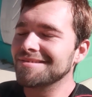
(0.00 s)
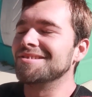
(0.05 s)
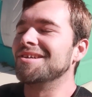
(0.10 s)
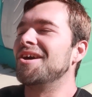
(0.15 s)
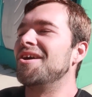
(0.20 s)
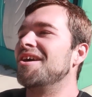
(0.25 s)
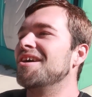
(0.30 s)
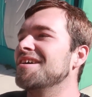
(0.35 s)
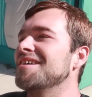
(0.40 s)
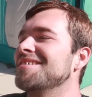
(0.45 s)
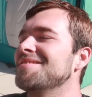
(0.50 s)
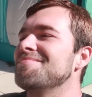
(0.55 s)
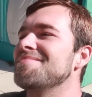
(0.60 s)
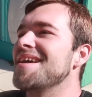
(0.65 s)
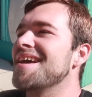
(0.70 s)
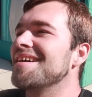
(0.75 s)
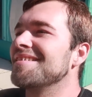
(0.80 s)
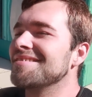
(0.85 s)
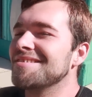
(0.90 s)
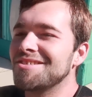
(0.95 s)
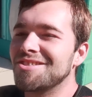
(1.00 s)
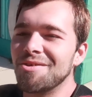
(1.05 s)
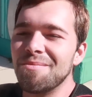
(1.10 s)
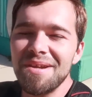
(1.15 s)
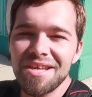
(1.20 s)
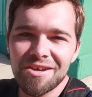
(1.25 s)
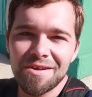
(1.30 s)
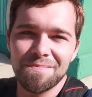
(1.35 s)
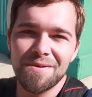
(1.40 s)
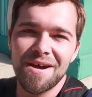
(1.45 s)
Oh, man. So
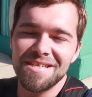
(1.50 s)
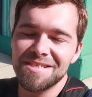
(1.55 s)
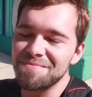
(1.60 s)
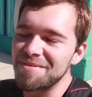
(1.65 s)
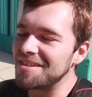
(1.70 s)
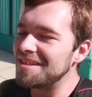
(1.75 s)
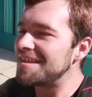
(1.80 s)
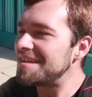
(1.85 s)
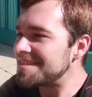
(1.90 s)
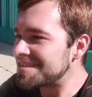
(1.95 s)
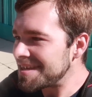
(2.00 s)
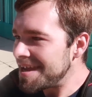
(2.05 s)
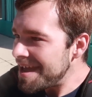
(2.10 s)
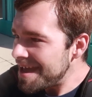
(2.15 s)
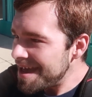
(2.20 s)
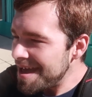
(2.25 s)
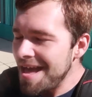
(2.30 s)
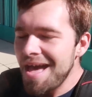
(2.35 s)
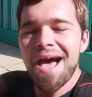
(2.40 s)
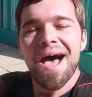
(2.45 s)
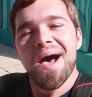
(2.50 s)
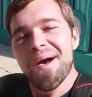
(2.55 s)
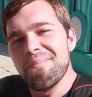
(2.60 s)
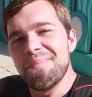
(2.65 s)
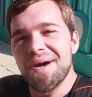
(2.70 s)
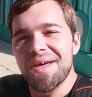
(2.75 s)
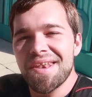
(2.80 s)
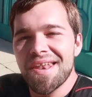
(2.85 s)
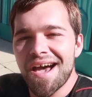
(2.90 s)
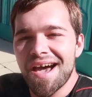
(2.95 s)
many good possibilities
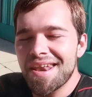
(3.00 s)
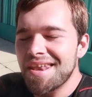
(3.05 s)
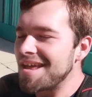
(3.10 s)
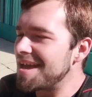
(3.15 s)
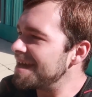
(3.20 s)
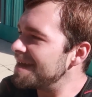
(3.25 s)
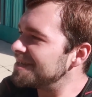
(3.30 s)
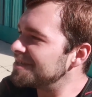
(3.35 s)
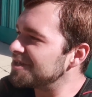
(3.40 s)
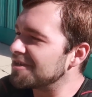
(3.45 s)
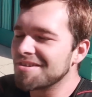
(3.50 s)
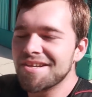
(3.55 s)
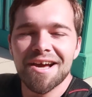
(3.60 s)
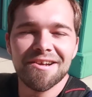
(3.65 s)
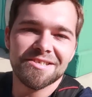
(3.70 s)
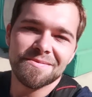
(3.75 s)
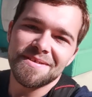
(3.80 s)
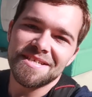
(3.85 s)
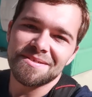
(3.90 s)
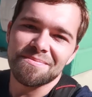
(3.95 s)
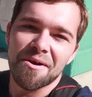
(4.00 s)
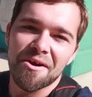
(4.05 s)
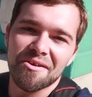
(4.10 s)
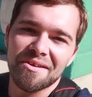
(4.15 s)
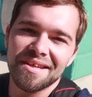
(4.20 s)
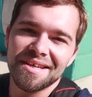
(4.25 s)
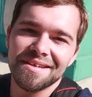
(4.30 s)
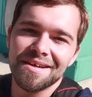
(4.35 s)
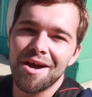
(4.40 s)
but none turned out to be sparkly.